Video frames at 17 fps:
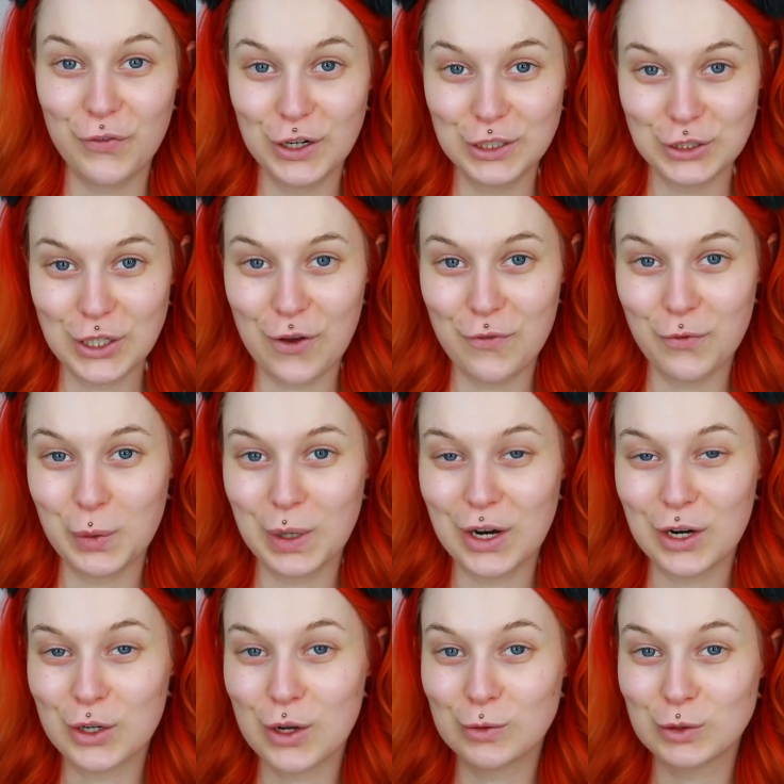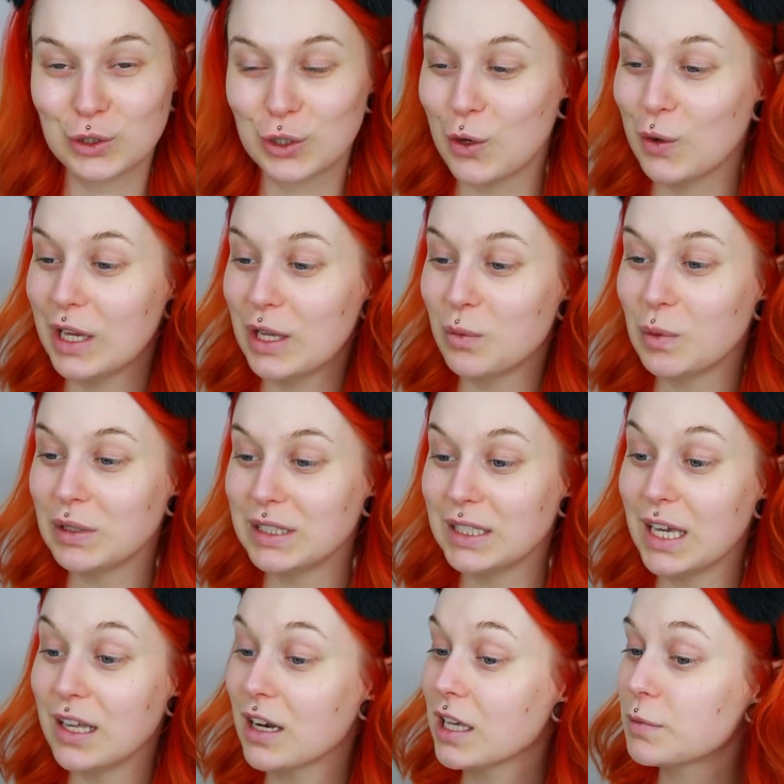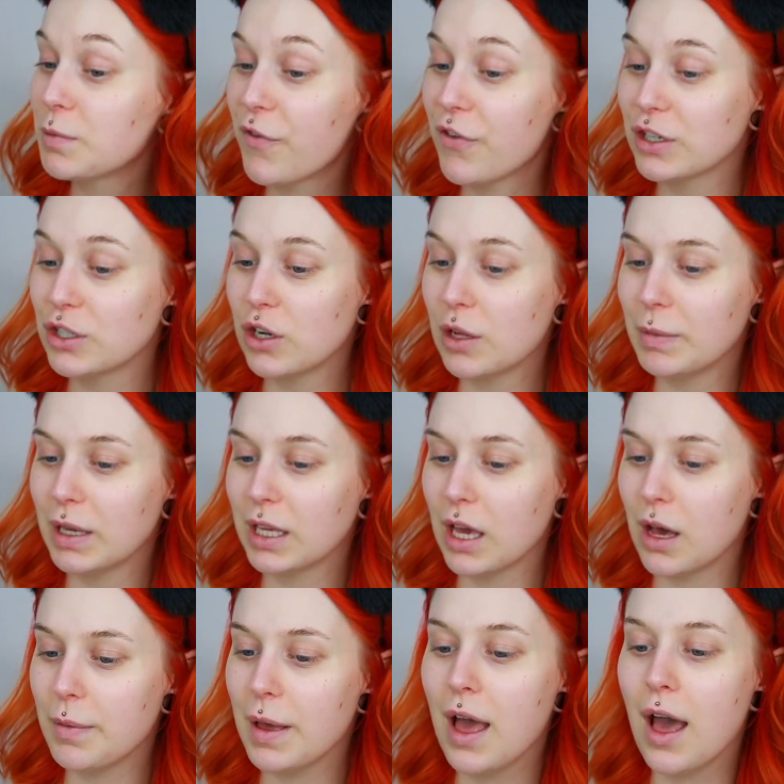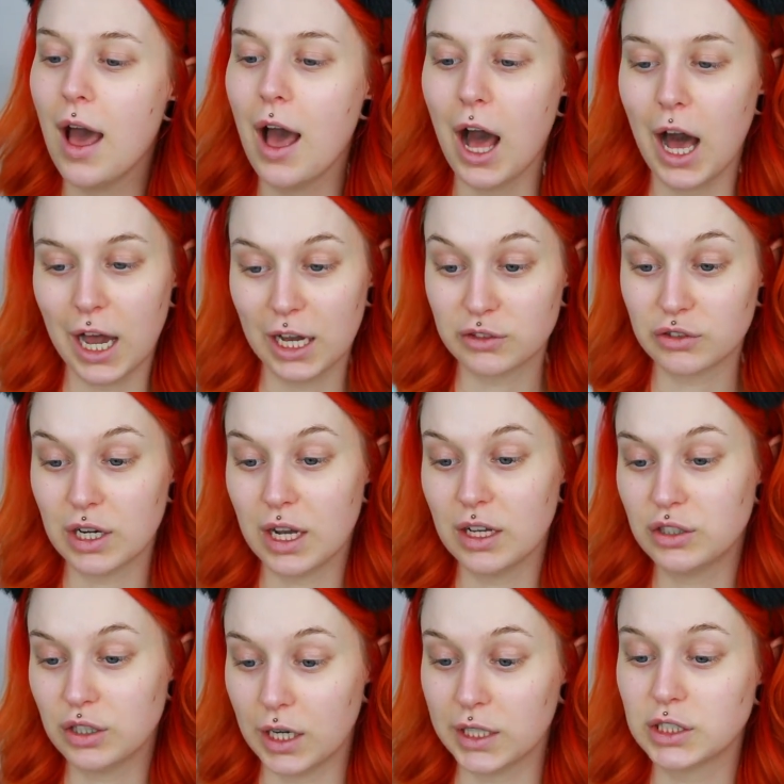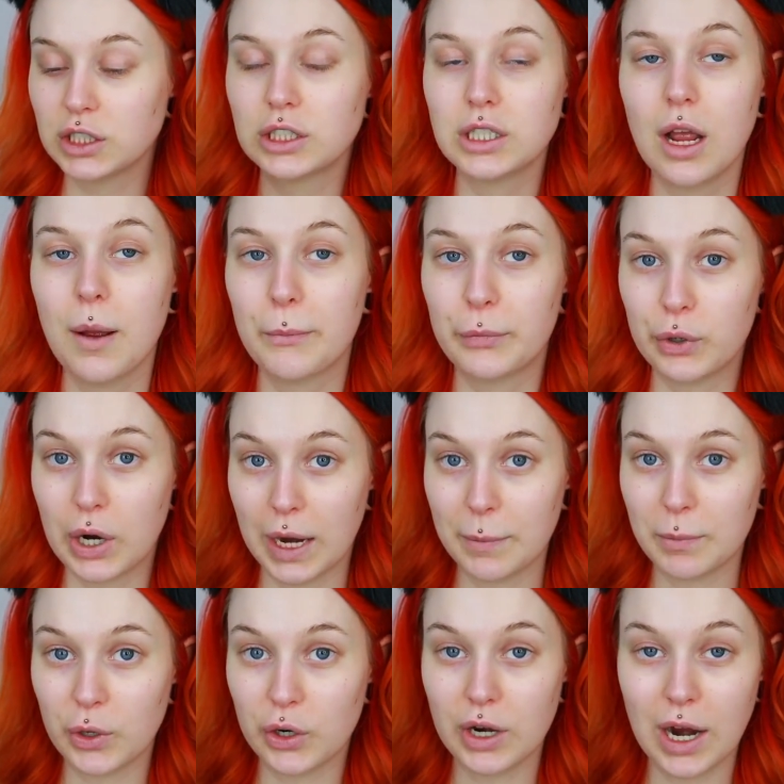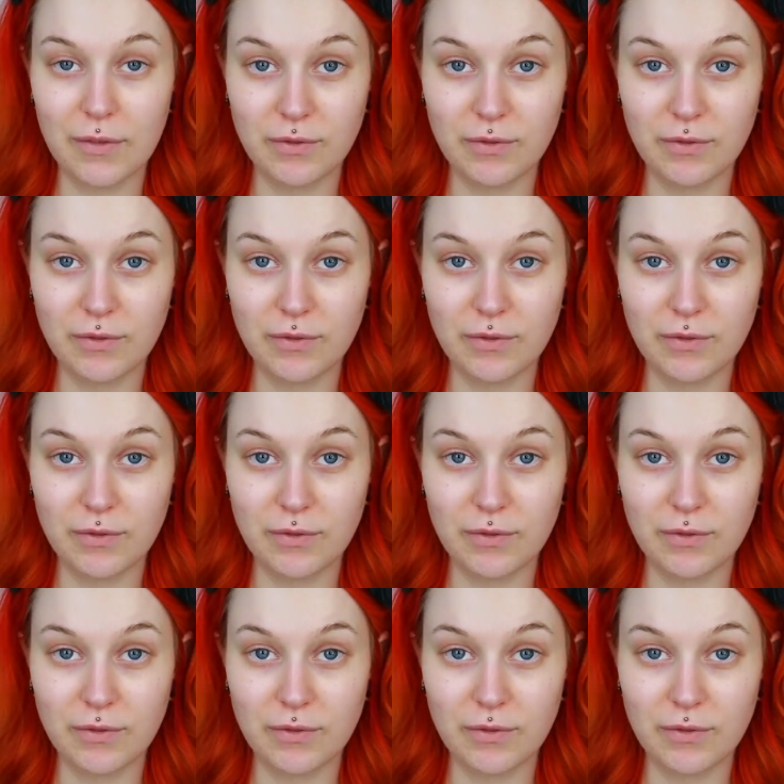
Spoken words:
First off, we are going to go in with the NYX Professional Makeup HydraTouch Primer.